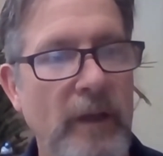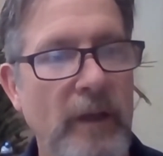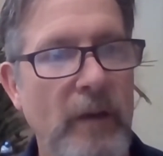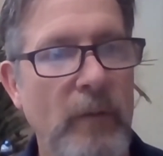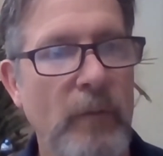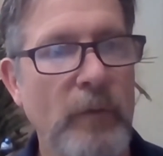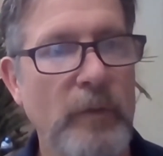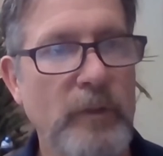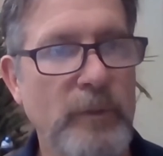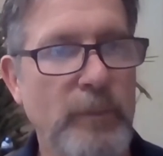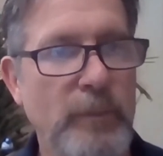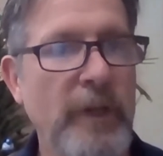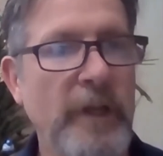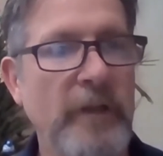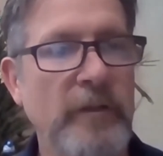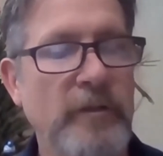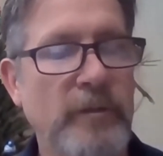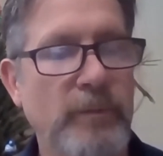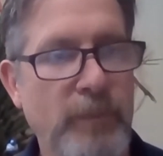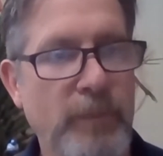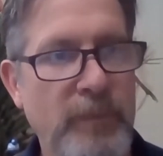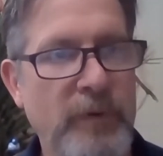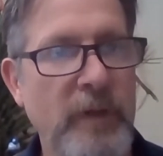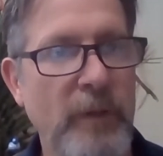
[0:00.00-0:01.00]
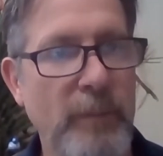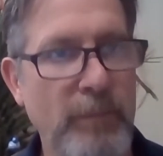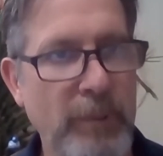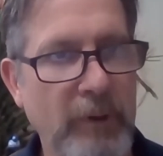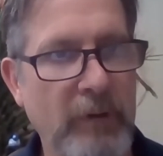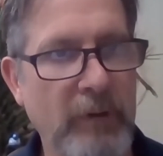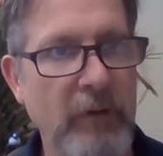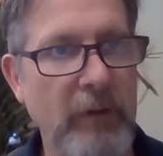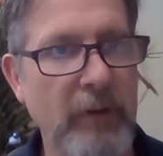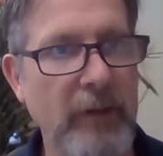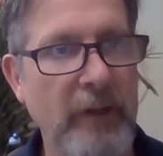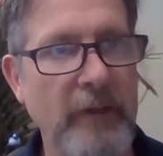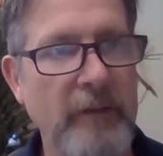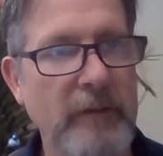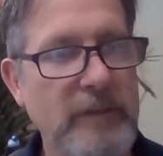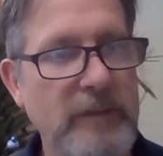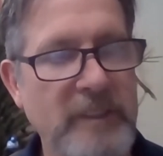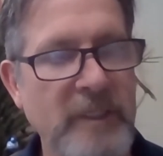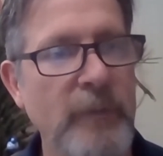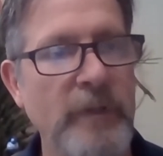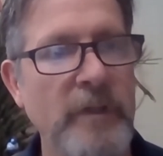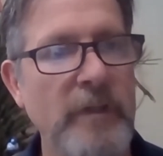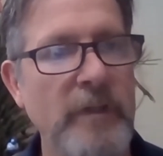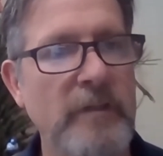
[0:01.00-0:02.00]
which means typically
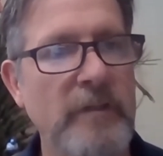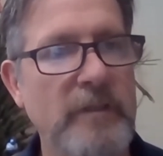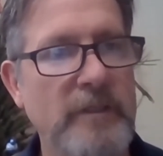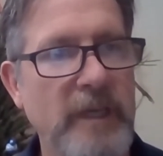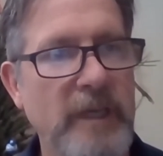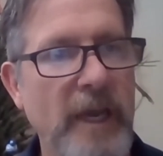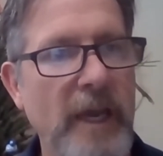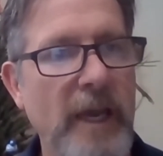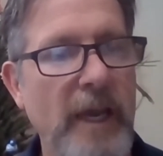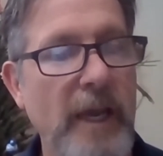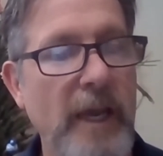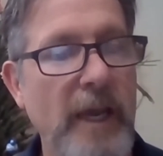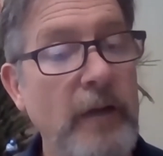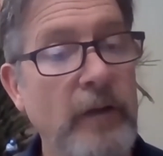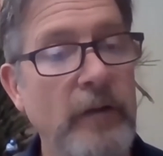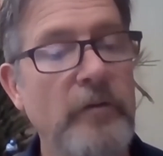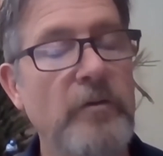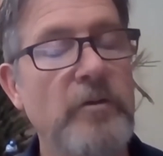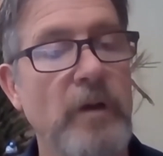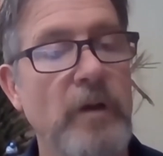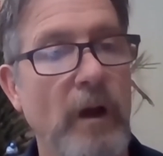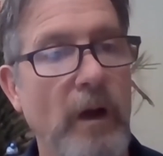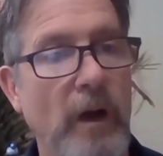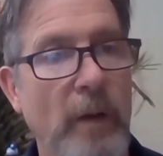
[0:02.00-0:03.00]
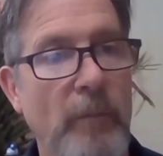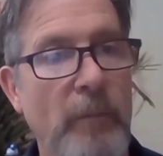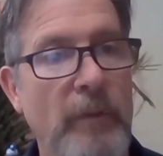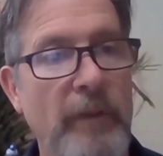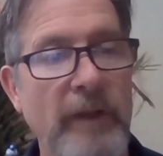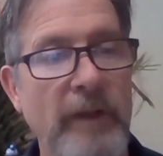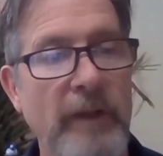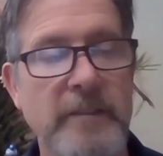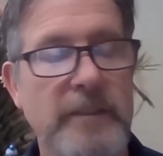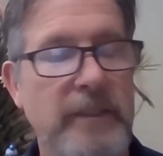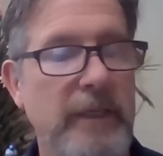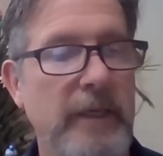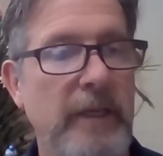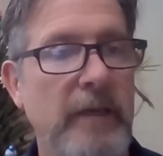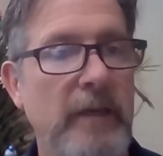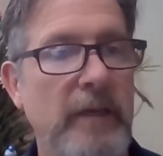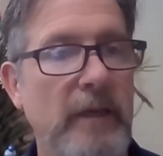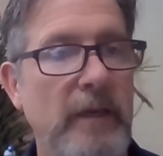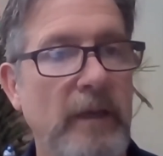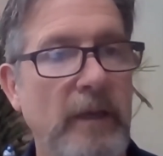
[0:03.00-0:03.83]
someone didn't say, hey, good job. That's it.